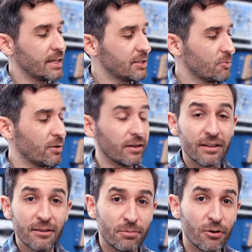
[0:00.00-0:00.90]
This
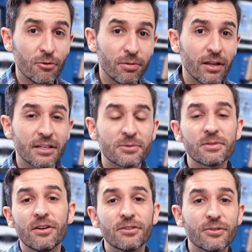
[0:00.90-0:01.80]
one, the Pro Plus,
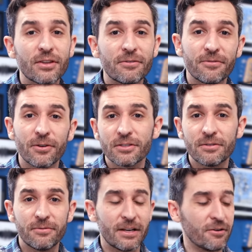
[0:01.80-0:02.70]
was also the first
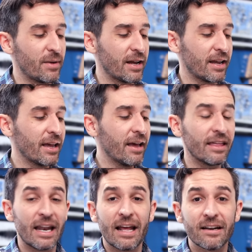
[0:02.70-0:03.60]
video mic
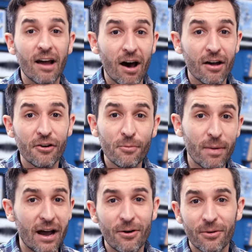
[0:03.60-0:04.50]
that had an auto
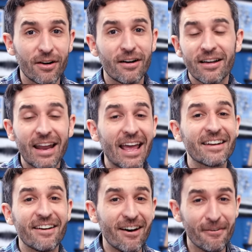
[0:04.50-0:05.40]
power on
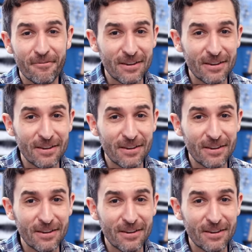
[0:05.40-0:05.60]
and off